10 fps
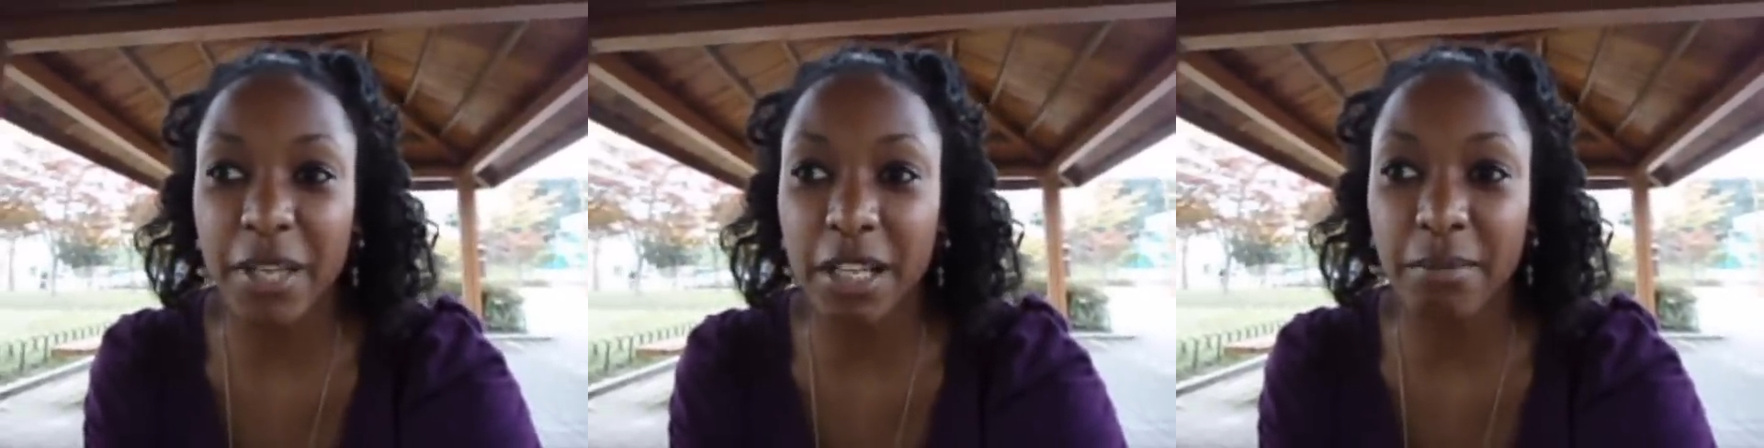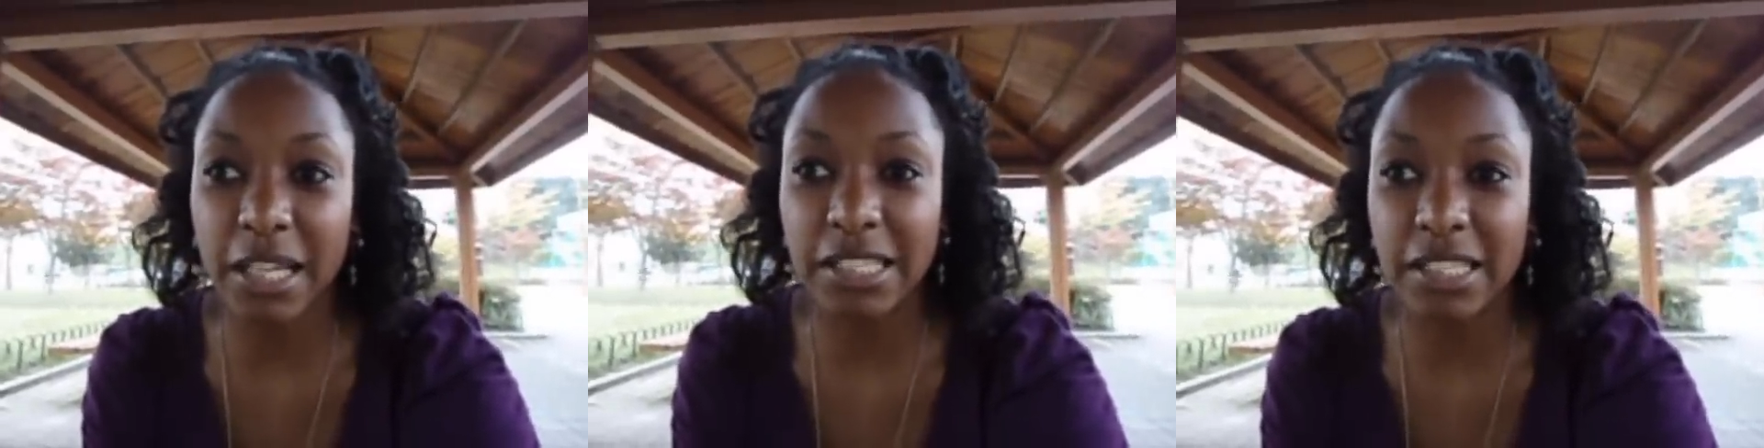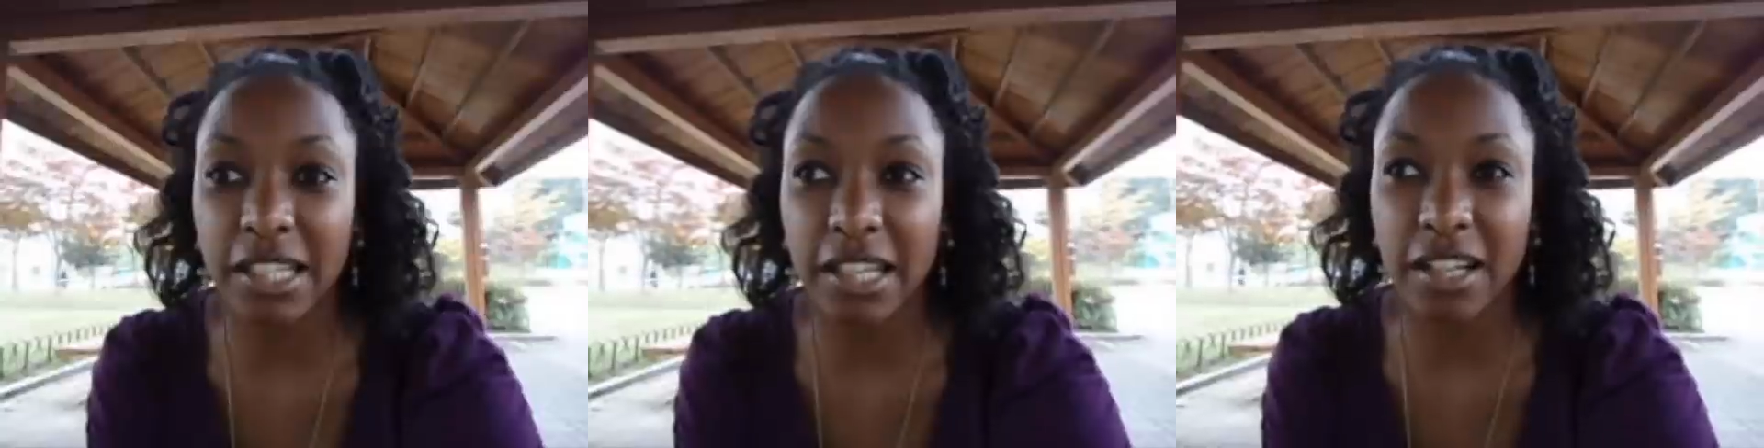and it makes
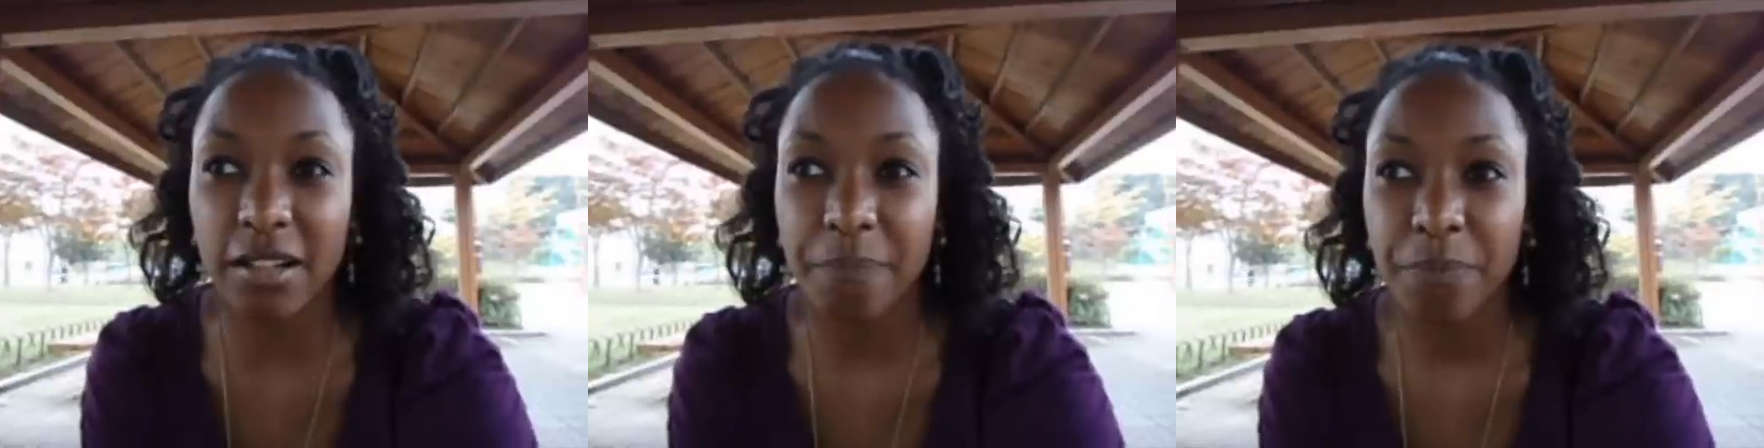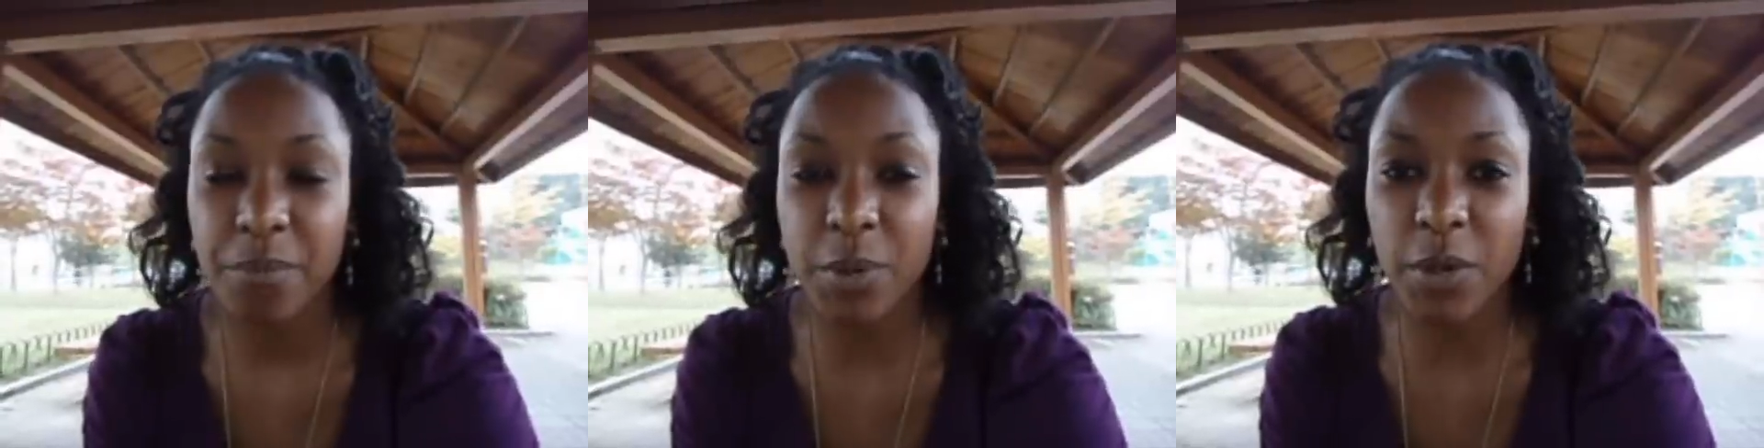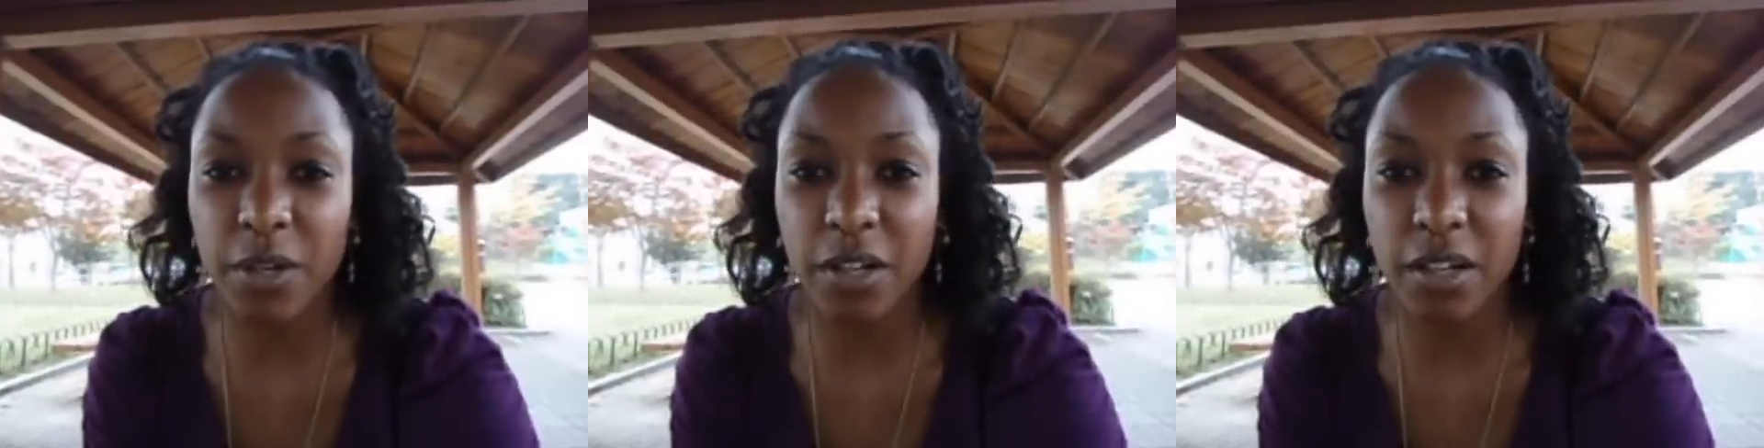it
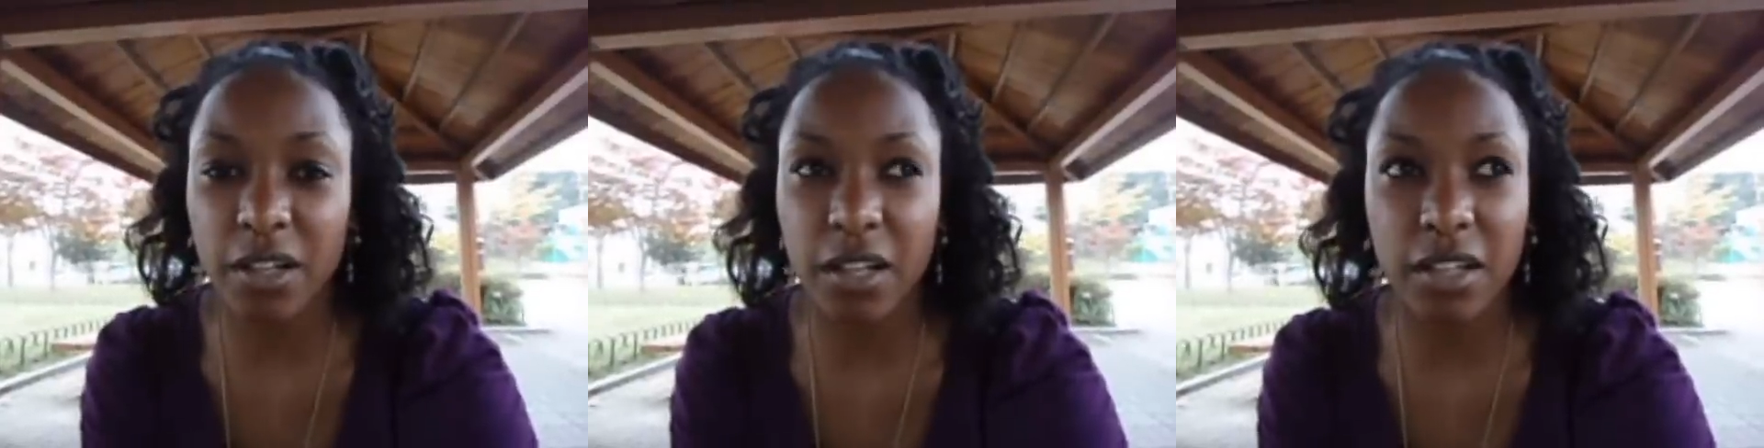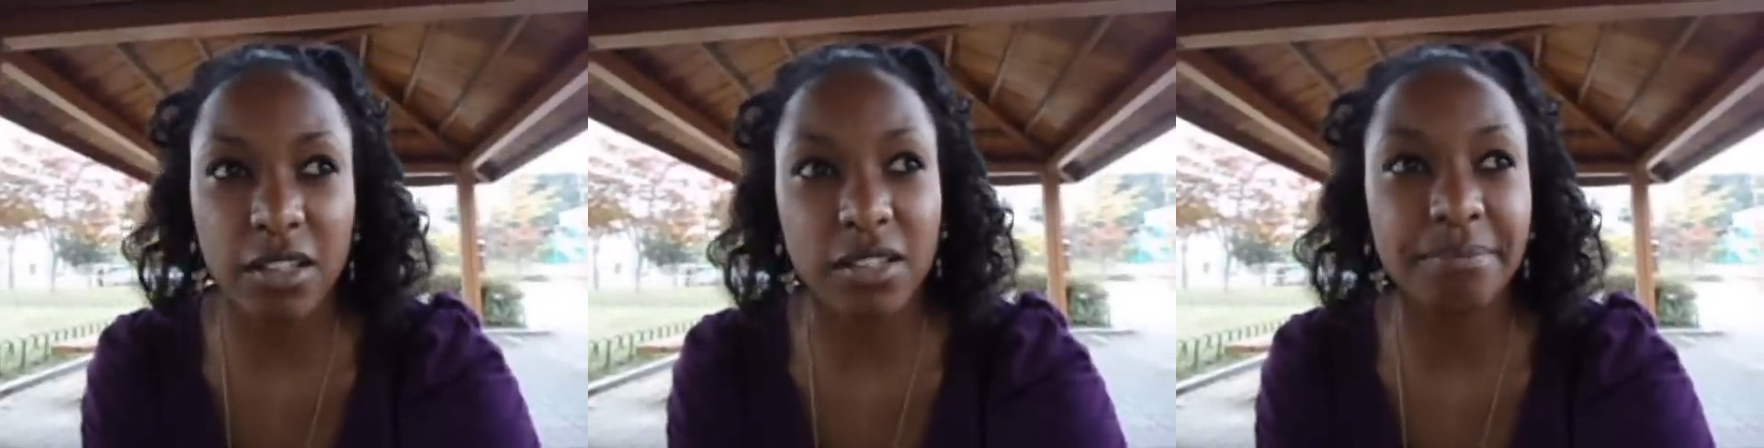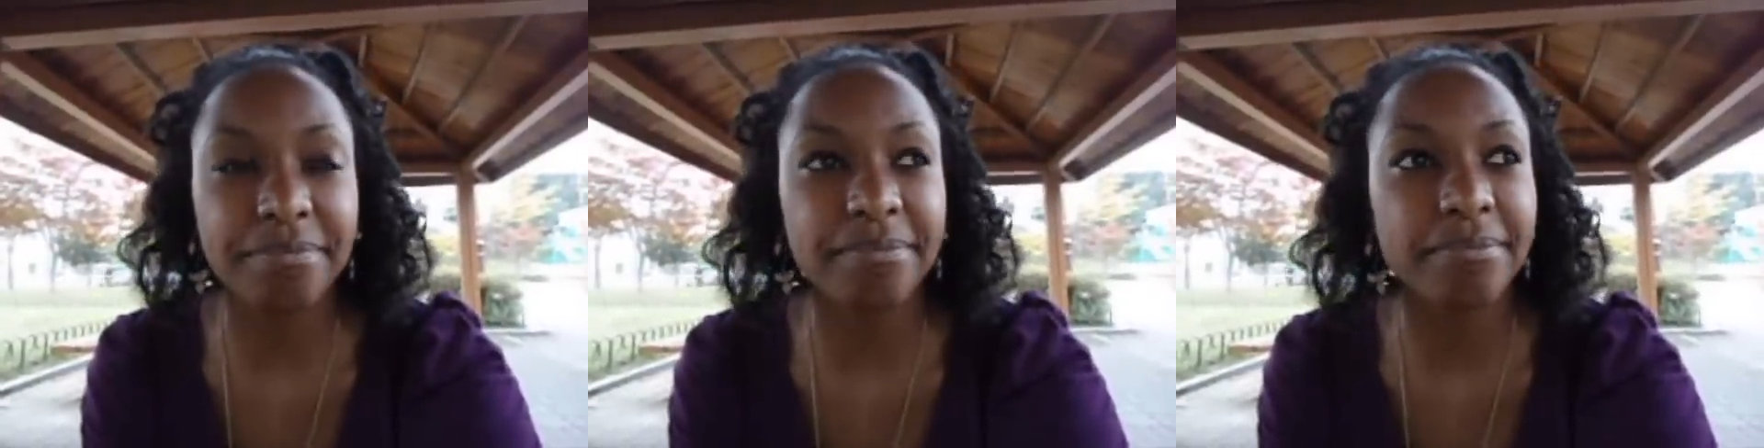more
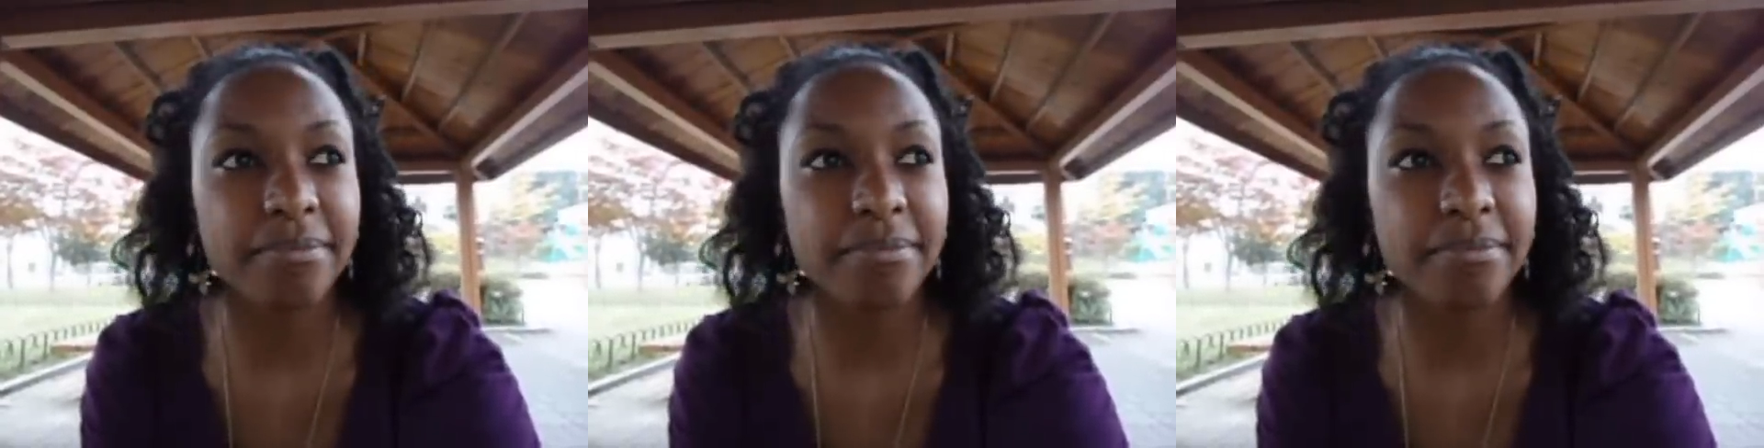um,